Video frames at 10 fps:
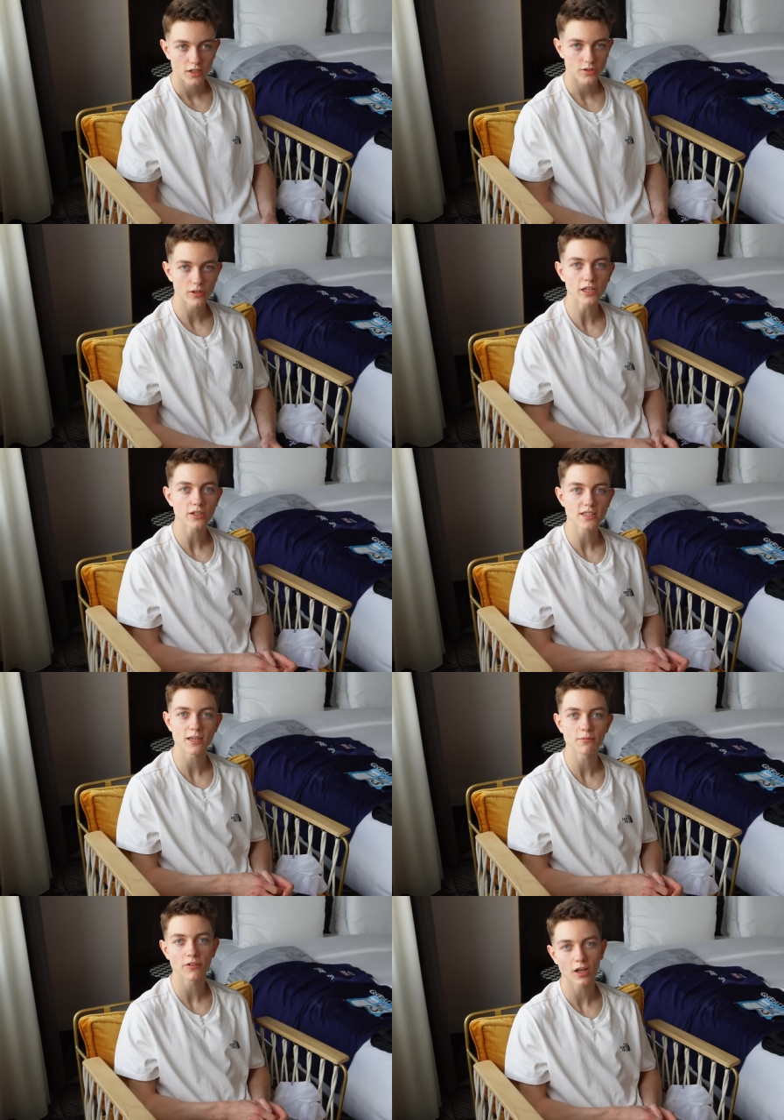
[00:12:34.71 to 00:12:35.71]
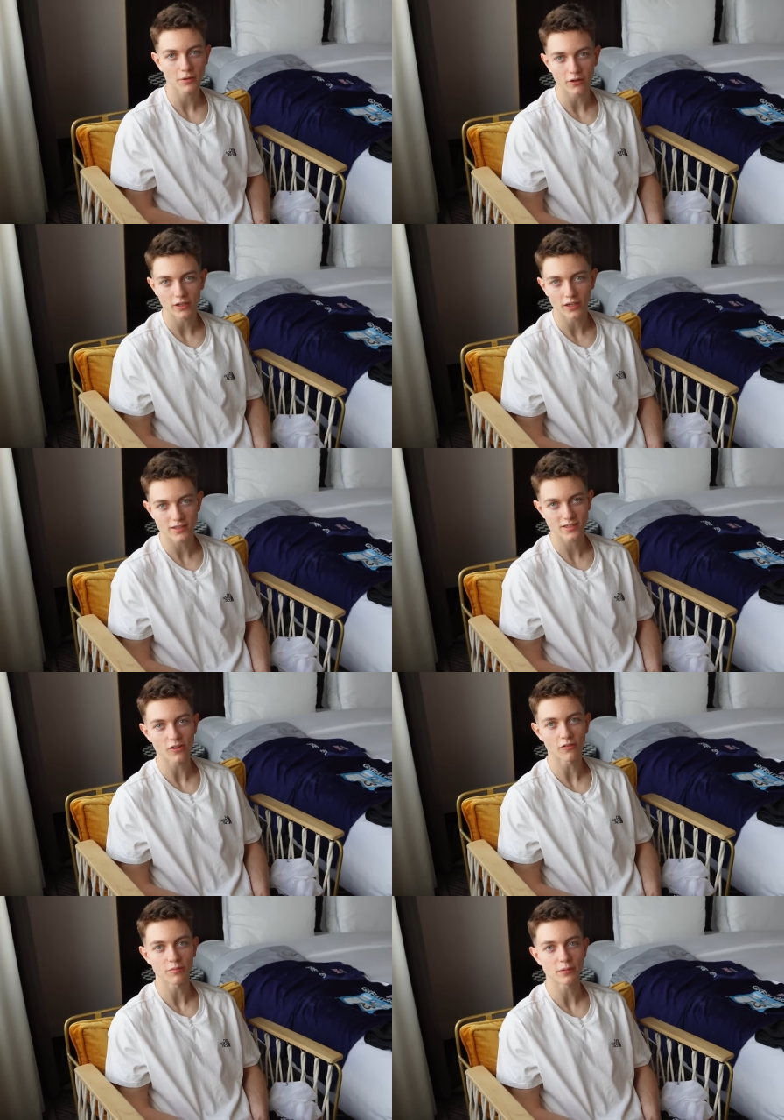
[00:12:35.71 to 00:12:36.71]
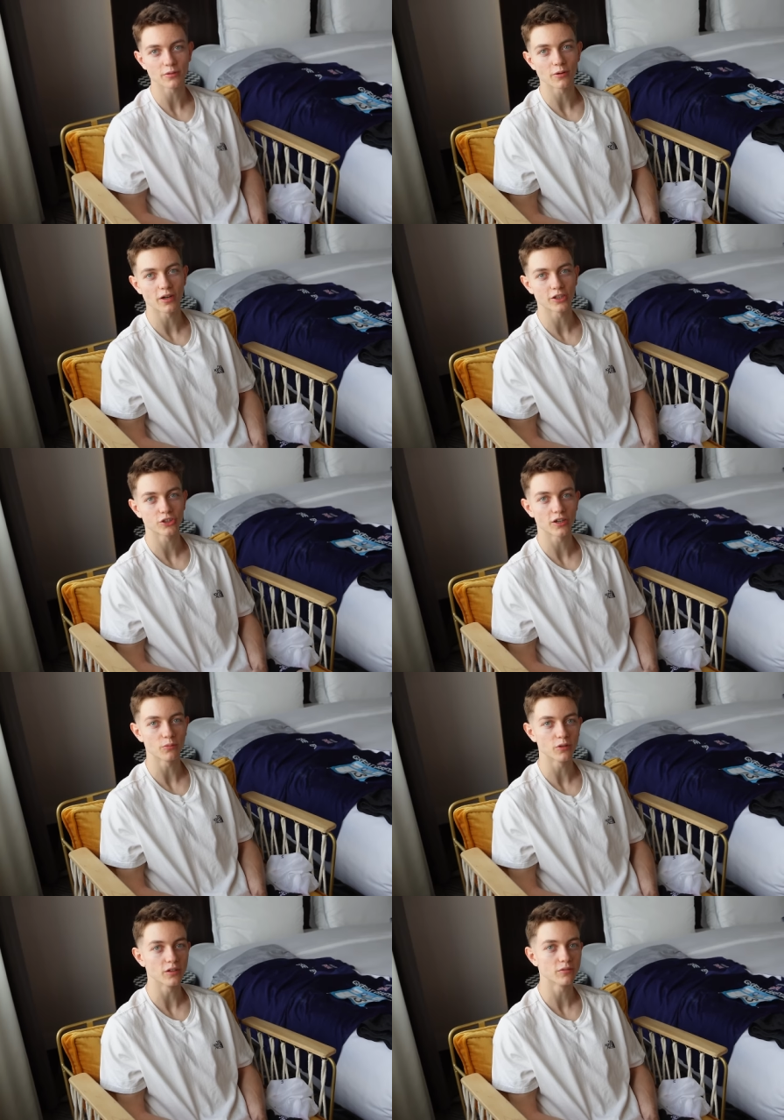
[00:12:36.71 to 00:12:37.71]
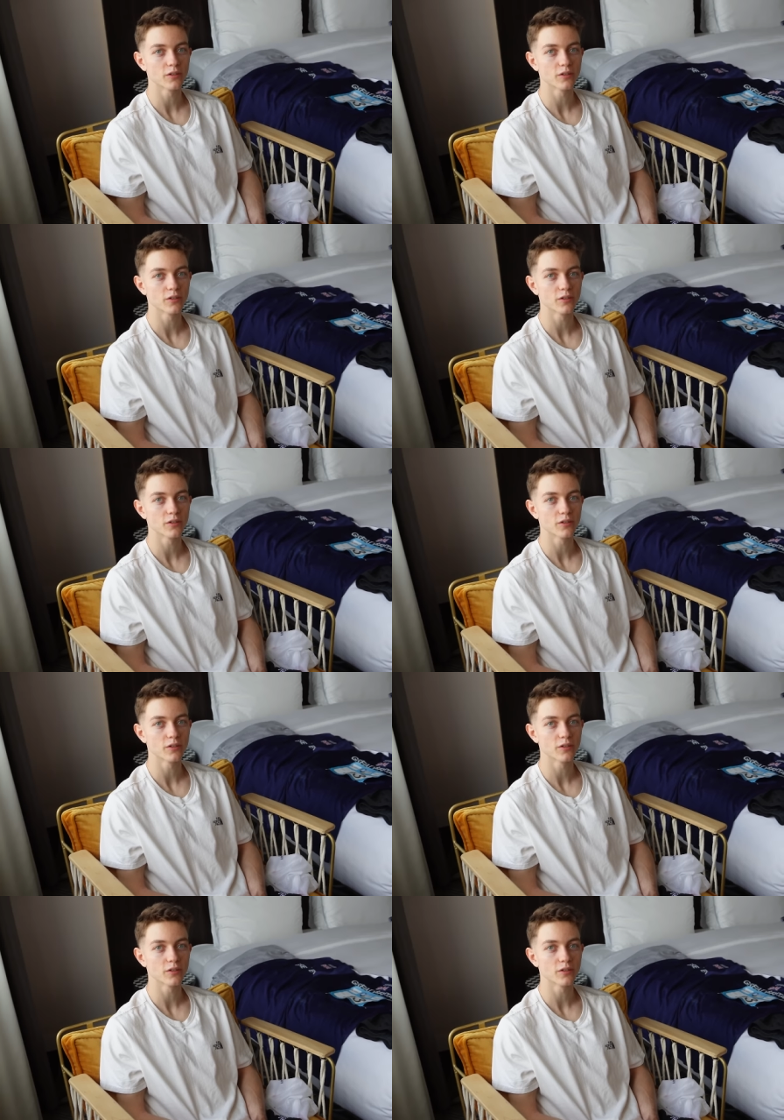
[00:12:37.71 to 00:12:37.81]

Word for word: it's a really good team vibe out here. There's a lot of people who I train with.